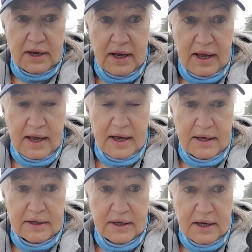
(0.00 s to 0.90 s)

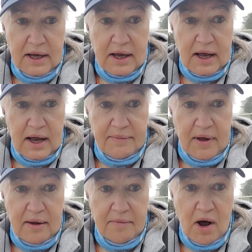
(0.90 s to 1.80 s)
And I'm,
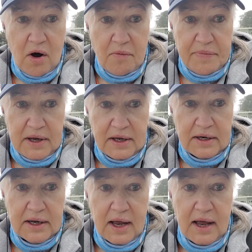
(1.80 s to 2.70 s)
I'm
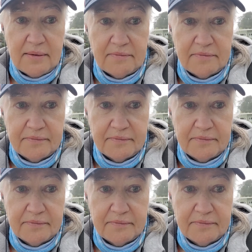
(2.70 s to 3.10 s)
hoping, I'm,